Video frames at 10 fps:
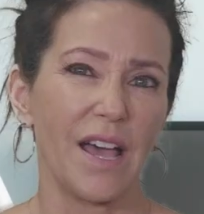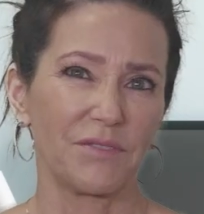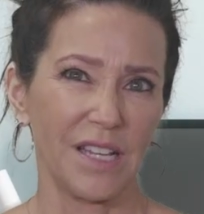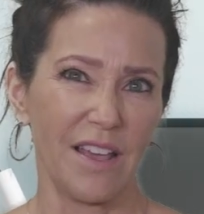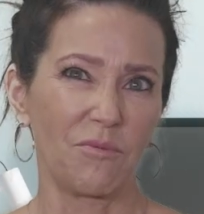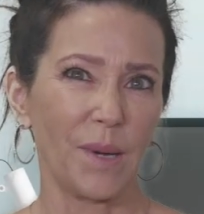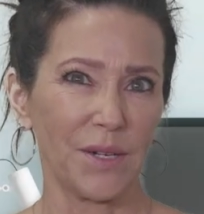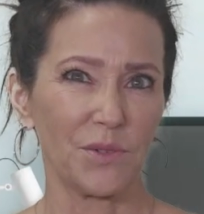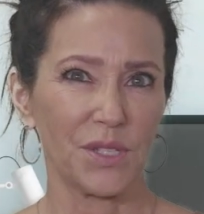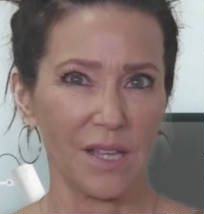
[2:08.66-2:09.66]
to have
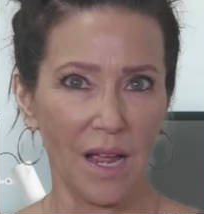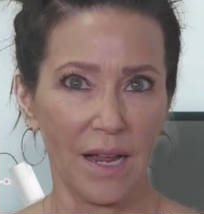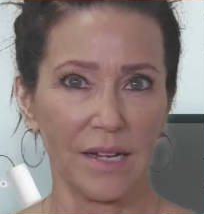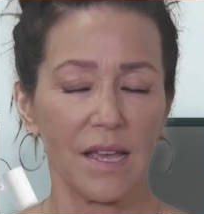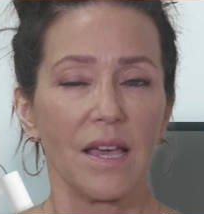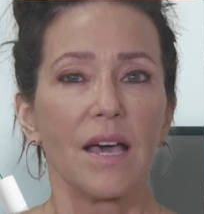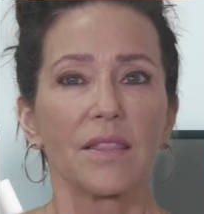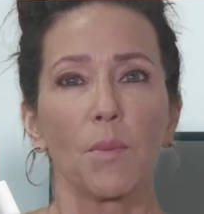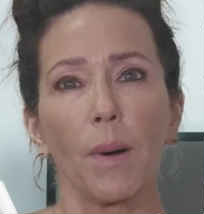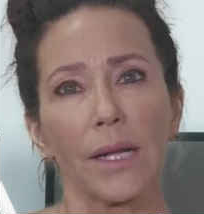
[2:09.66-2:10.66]
buyers sign.
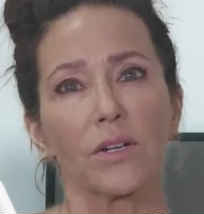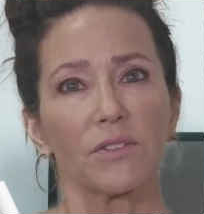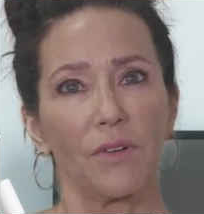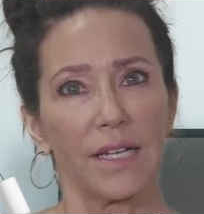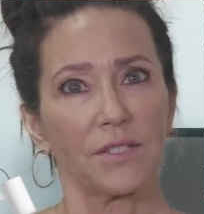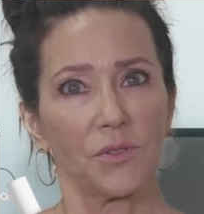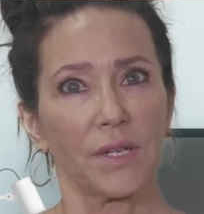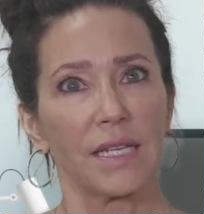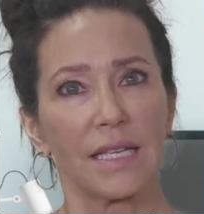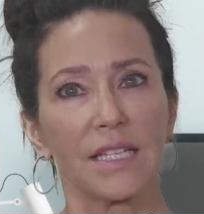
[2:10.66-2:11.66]
The Buyer
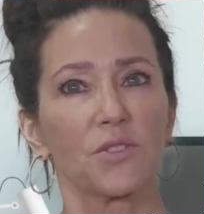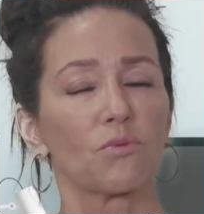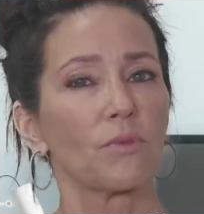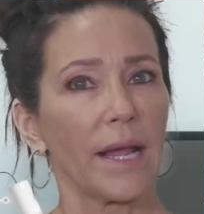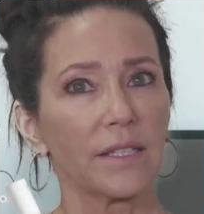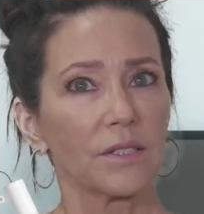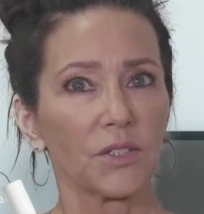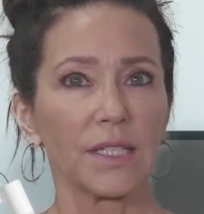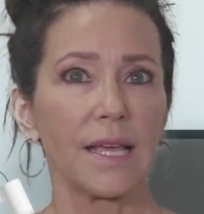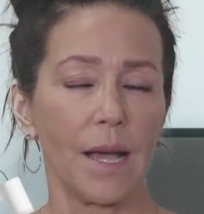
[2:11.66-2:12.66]
Advisory is
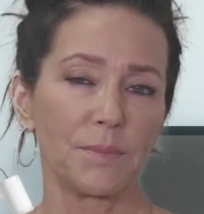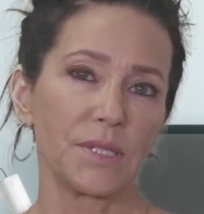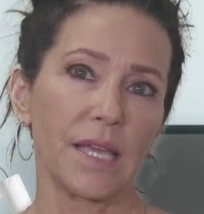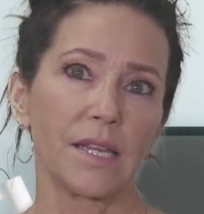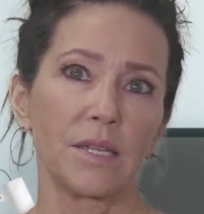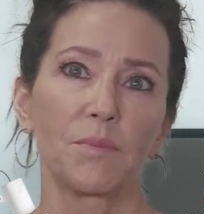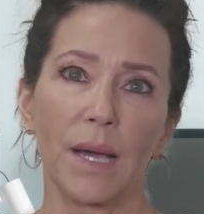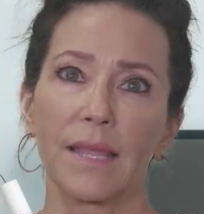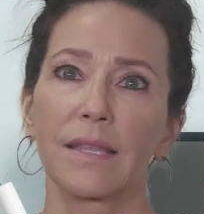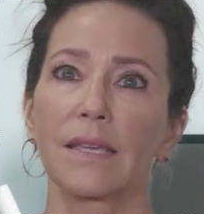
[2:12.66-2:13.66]
regularly updated
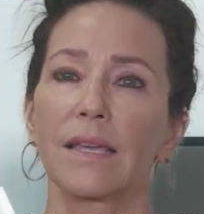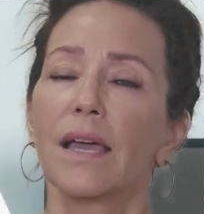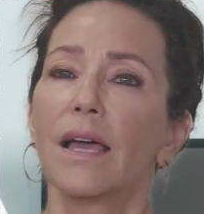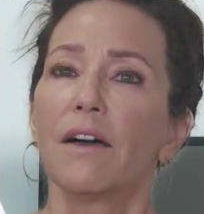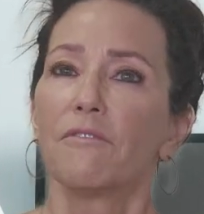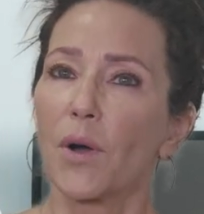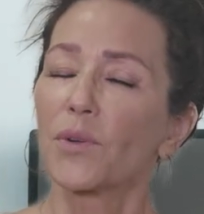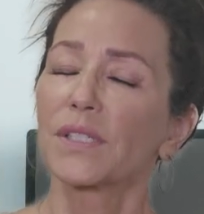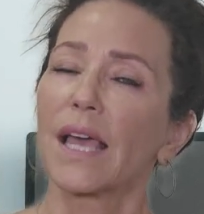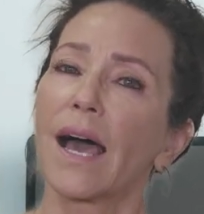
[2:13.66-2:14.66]
by the
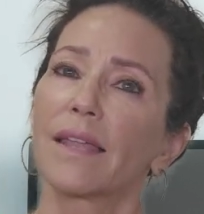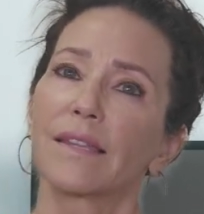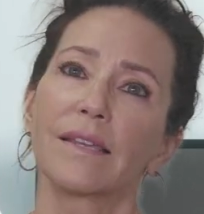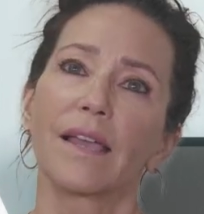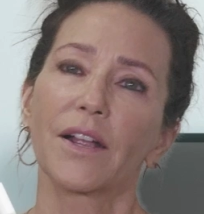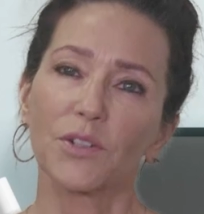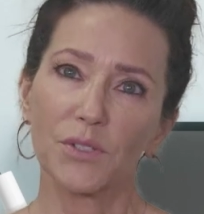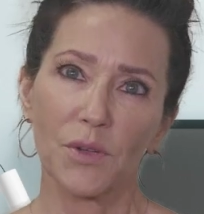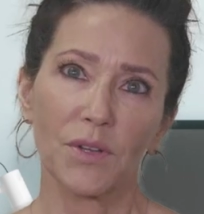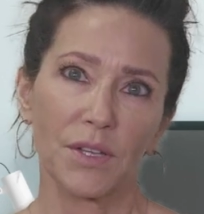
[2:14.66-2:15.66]
folks at the
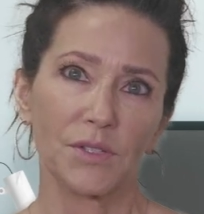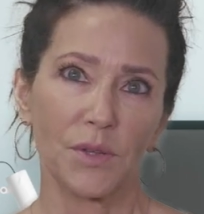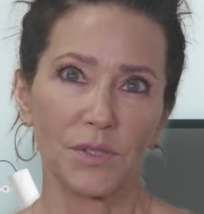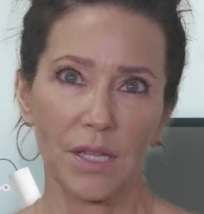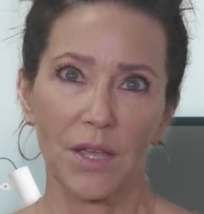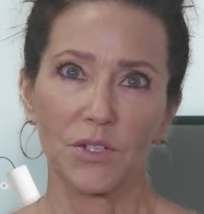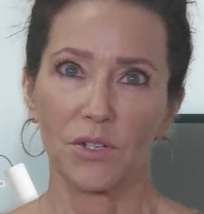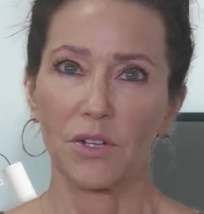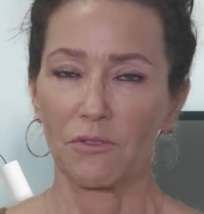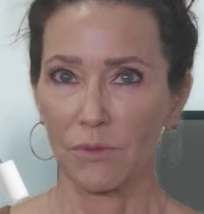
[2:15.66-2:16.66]
Arizona
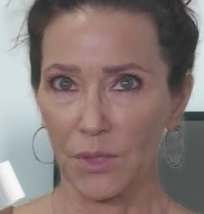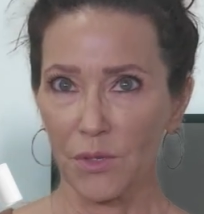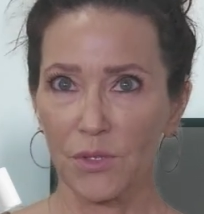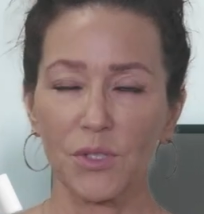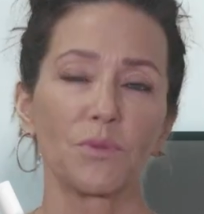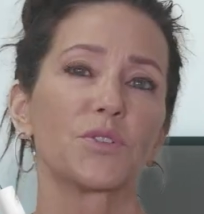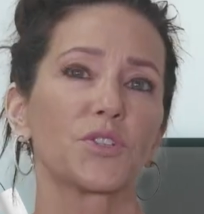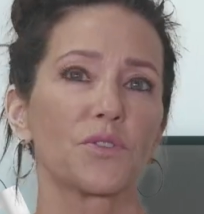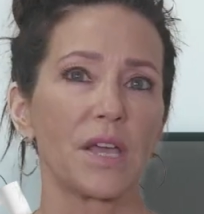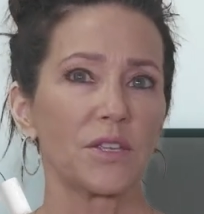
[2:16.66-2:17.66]
Association of Realtors to
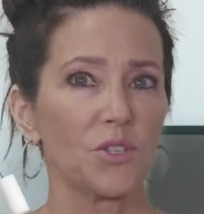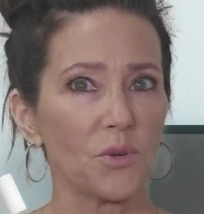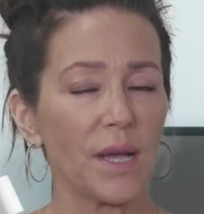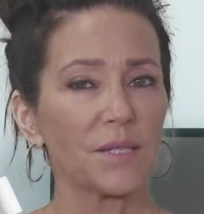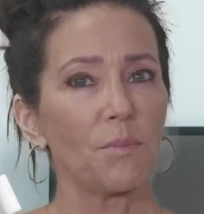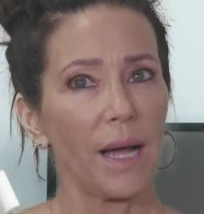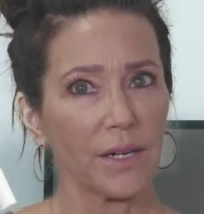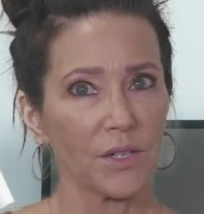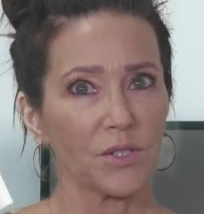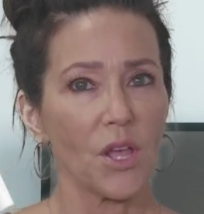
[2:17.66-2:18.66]
ensure that you as
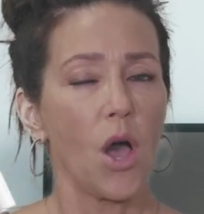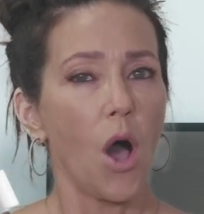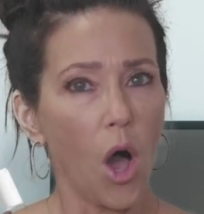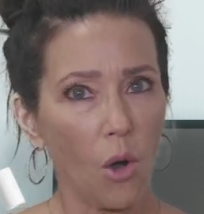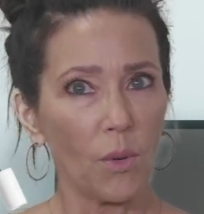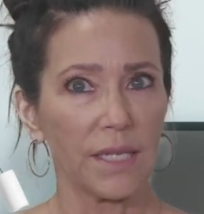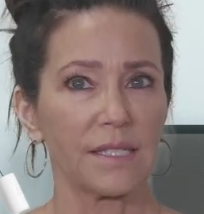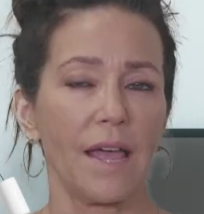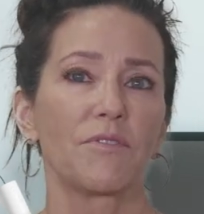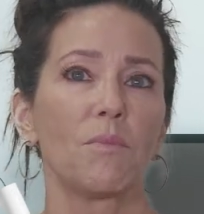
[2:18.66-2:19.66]
buyers
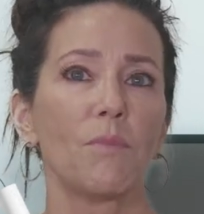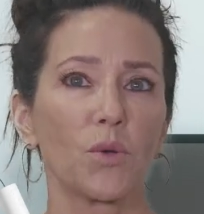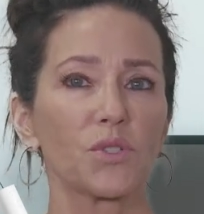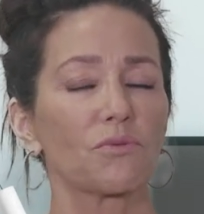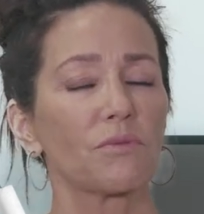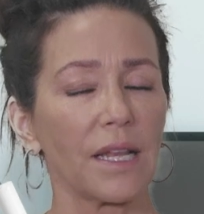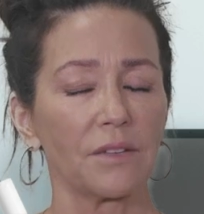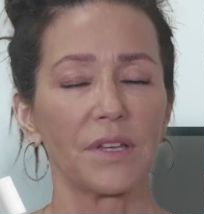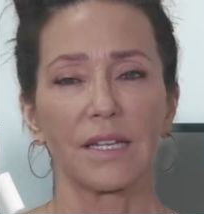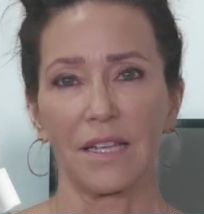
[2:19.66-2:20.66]
always have the most
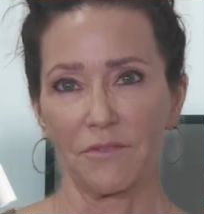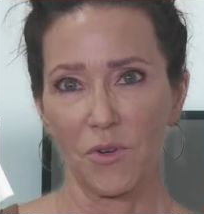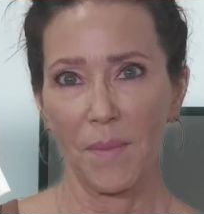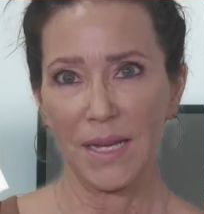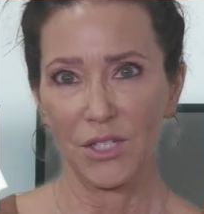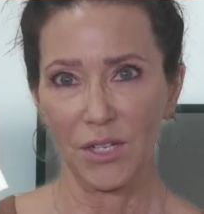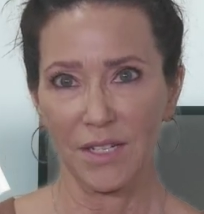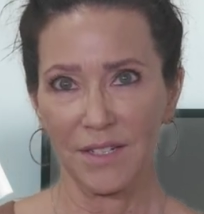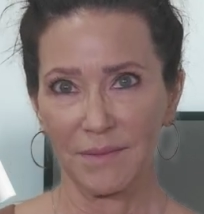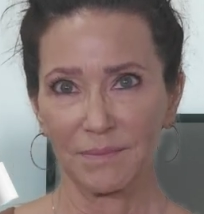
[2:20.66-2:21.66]
relevant information.